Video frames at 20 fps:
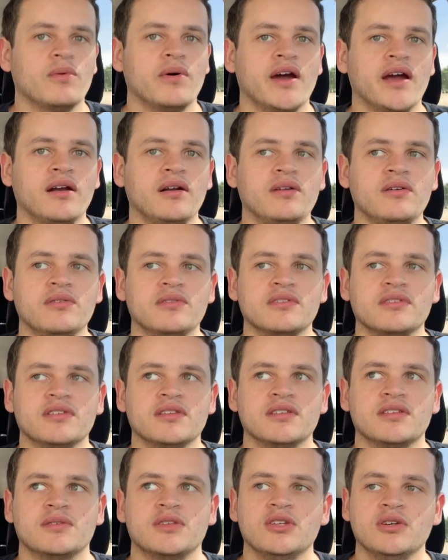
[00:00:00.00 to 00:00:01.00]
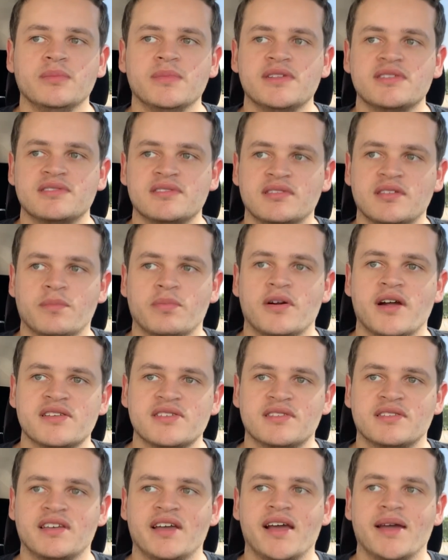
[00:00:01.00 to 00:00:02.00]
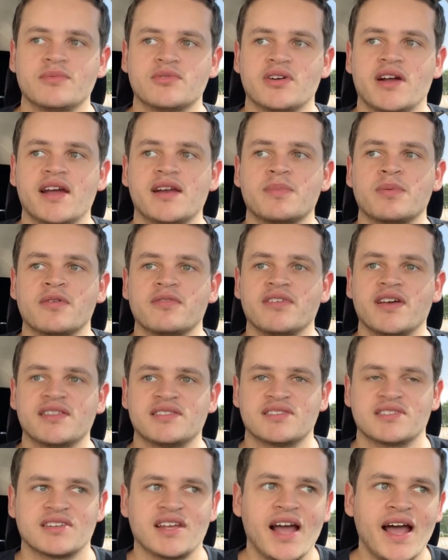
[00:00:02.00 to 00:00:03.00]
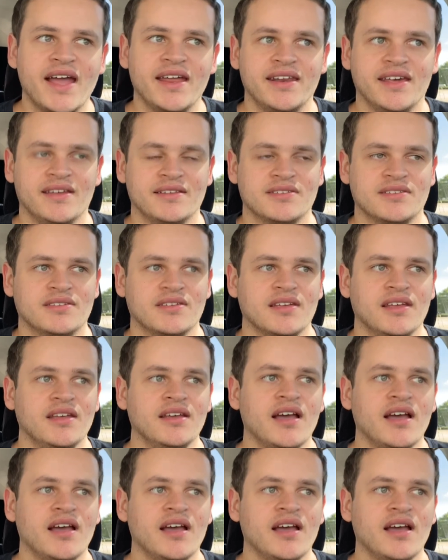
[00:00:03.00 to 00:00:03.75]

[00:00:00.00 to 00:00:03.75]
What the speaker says: why don't the humans in the present time try to prevent Skynets?